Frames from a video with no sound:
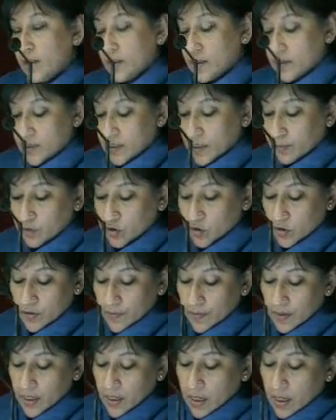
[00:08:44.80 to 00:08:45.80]
oil
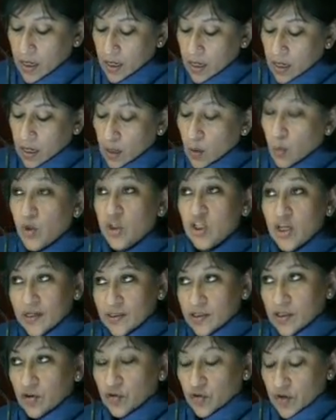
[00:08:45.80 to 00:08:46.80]
consumption, which
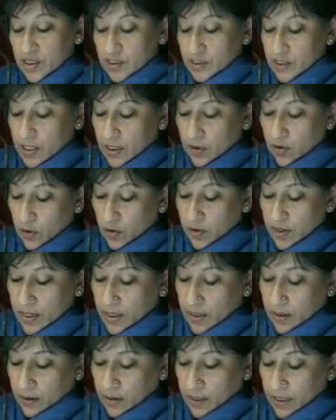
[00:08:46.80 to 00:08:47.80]
has increased year
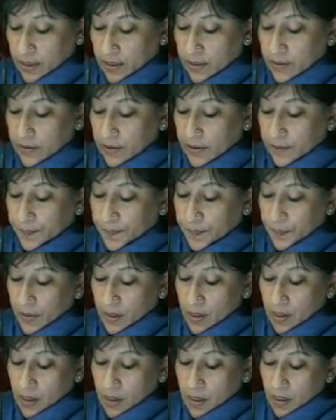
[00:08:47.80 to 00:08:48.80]
on year
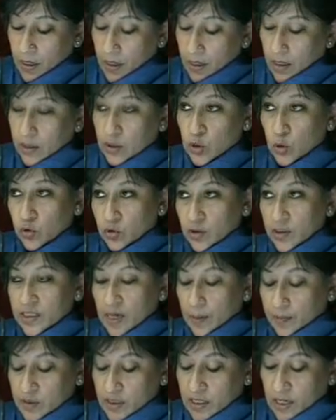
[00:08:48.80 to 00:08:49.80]
due to the
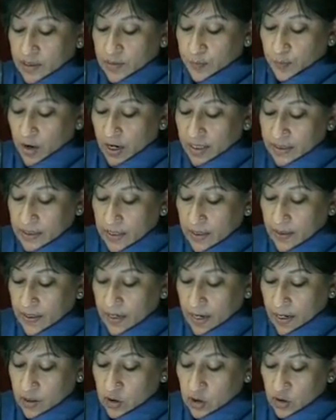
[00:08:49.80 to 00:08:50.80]
subsidized pricing in
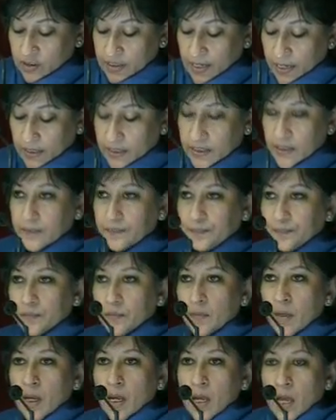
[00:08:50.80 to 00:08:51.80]
the energy sector.
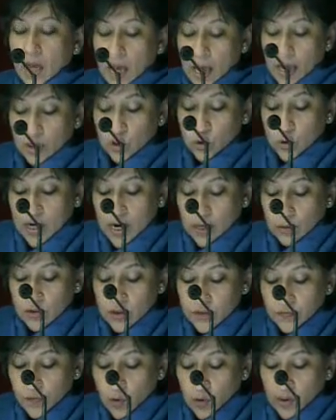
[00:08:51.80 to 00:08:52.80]
And to
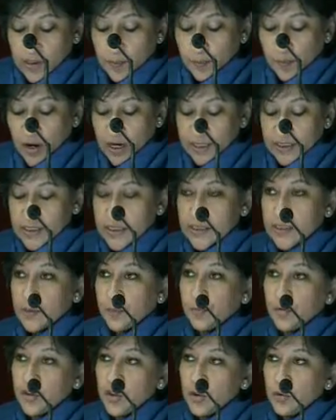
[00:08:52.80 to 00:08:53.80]
counter falling prices,
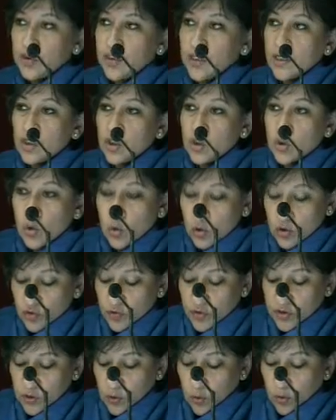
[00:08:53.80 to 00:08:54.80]
the producers
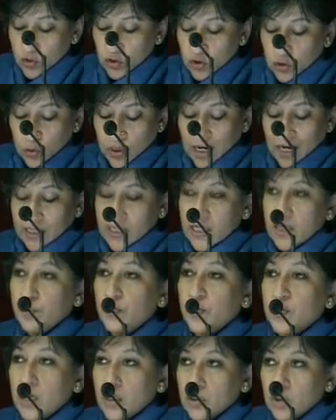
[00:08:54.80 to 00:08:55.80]
could resort to cutting
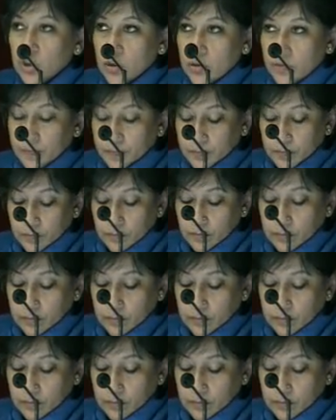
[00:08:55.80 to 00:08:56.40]
production.